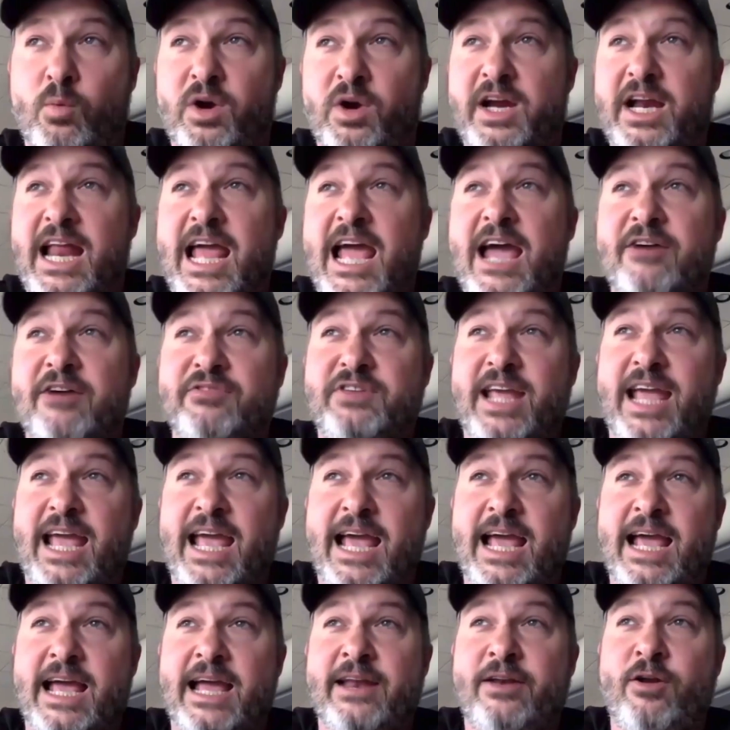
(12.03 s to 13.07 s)
We're going to have to
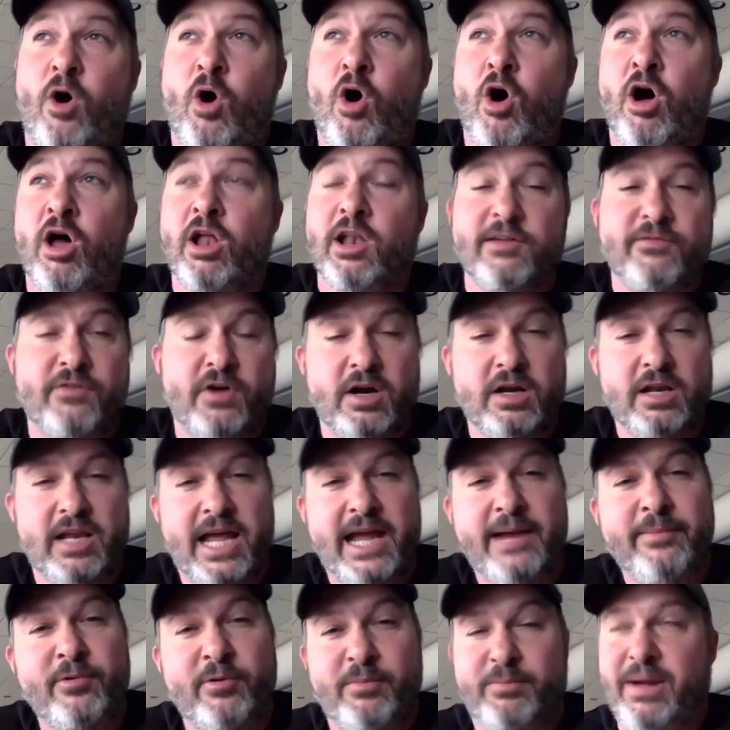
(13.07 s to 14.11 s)
add all of our
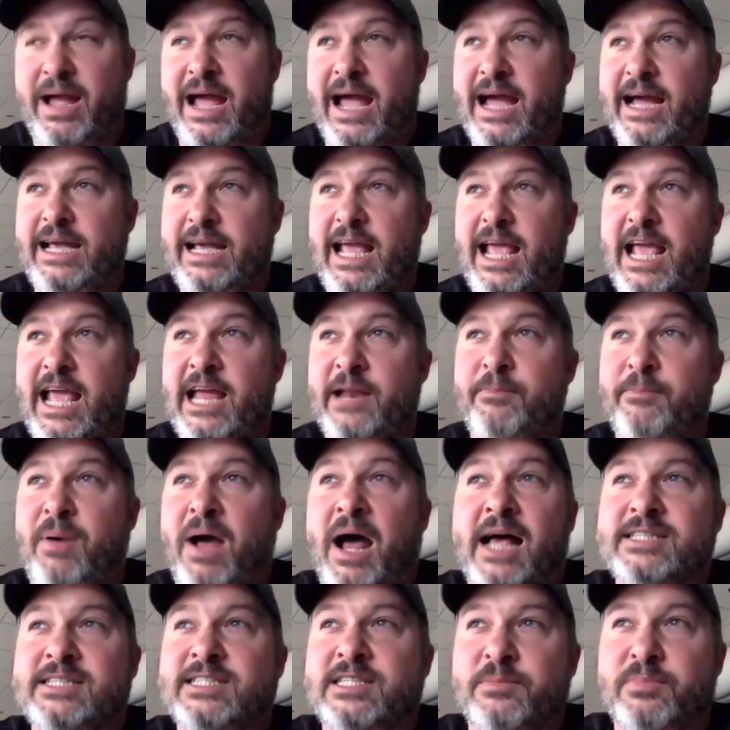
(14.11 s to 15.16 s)
labor back and
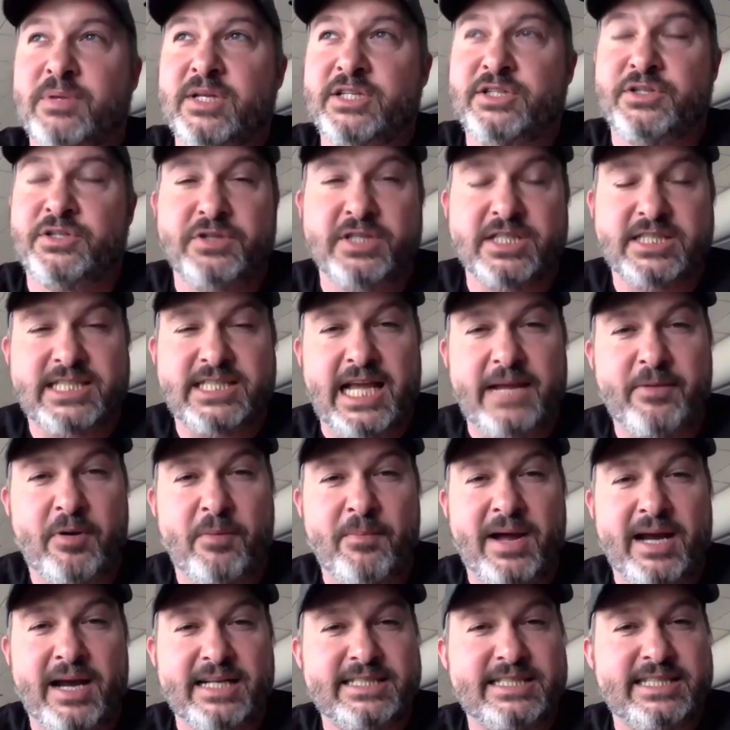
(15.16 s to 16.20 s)
possibly do the same
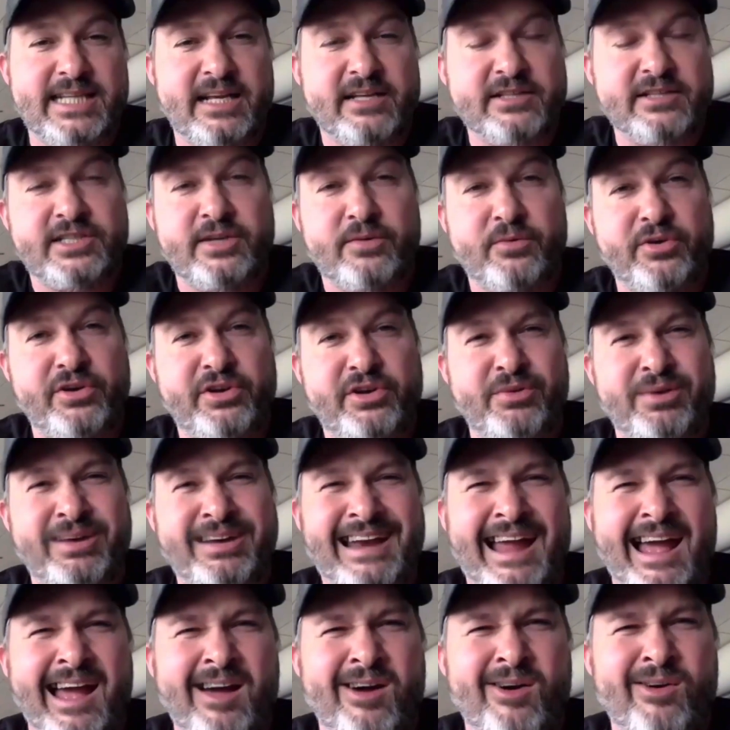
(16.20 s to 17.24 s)
amount of sales that we're
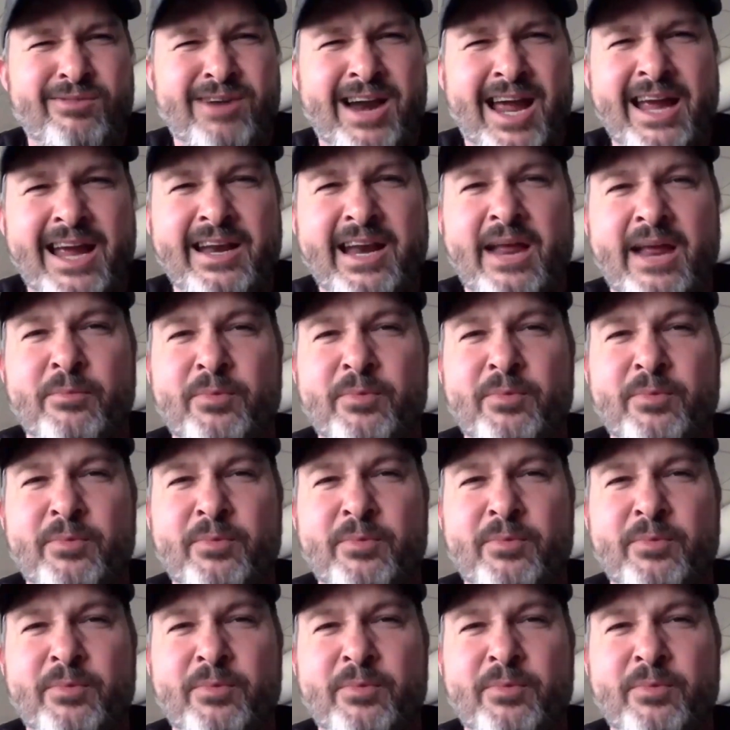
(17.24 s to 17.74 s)
doing now, right?